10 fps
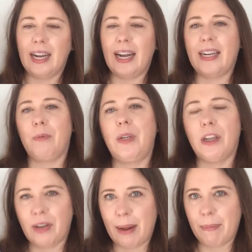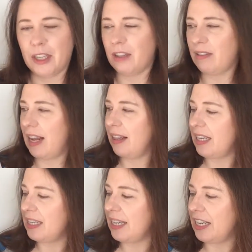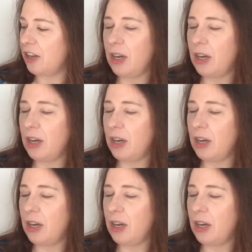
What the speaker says: and we don't get much of that these days.